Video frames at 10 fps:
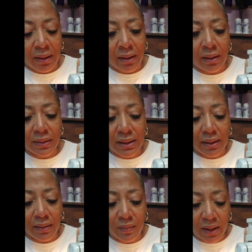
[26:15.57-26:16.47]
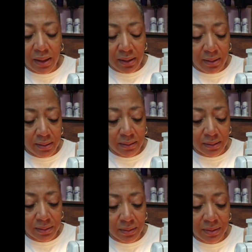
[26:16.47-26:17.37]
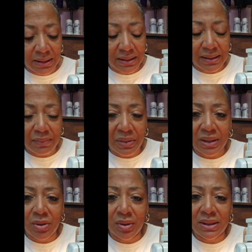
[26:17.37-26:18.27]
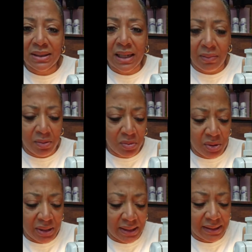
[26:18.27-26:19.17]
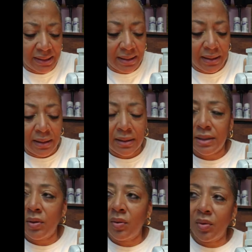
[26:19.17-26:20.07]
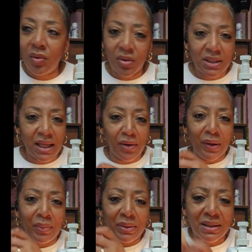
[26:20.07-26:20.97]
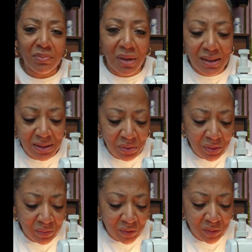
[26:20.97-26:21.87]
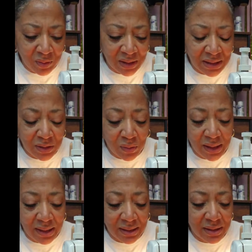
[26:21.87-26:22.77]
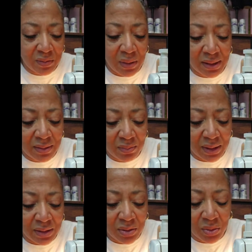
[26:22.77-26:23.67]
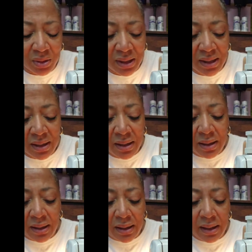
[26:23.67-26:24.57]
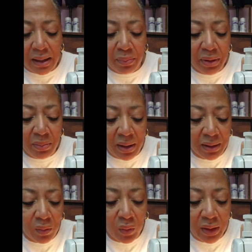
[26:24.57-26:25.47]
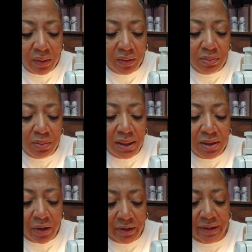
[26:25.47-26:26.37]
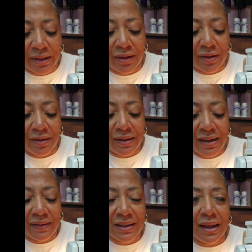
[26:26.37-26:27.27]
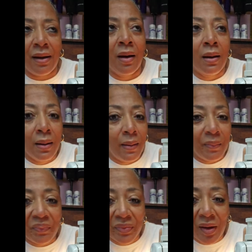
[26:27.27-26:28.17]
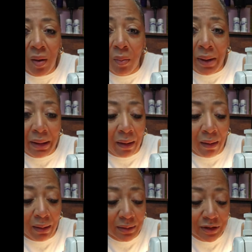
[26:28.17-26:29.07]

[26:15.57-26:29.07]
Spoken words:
I was like, oh my God, who is this at my door this time of morning? So of course I creep into my sewing room because it's right next to my door. And I peep out the window, it's my daughter-in-law. And I was like, oh my God.